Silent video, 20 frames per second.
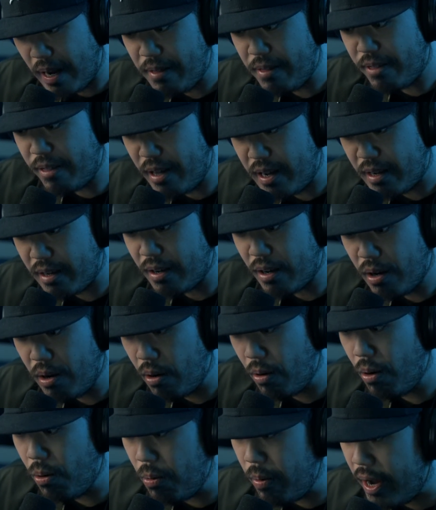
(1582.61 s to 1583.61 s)
and think,
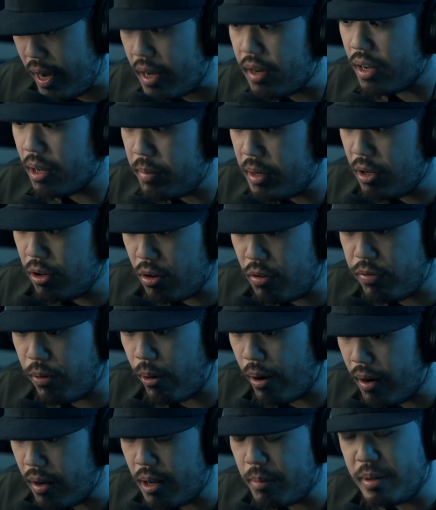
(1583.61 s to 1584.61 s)
oh wait, let me look
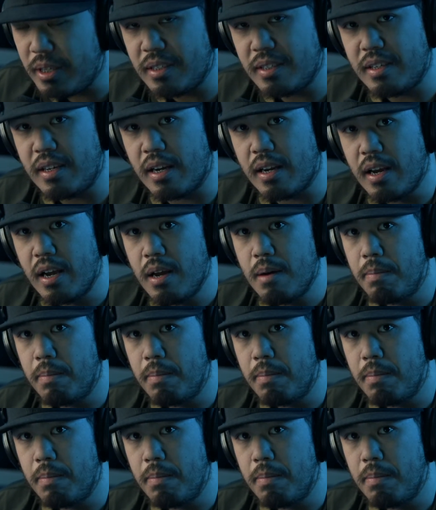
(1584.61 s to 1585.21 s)
for it, let me see it.